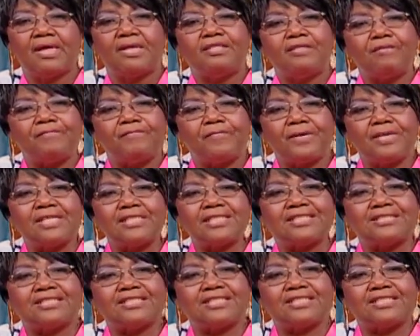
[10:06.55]
The
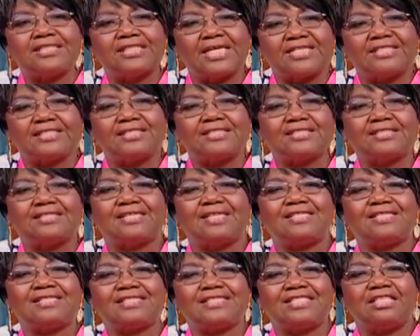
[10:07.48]
first 60
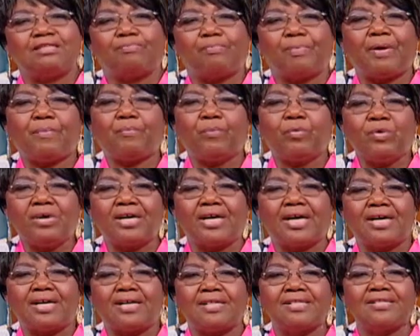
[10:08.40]
CPEP
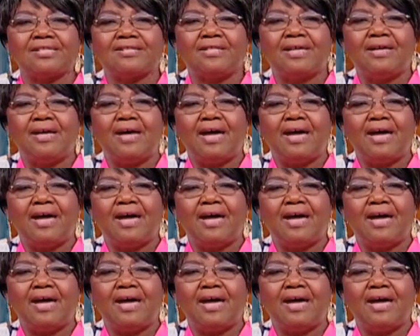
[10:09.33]
workers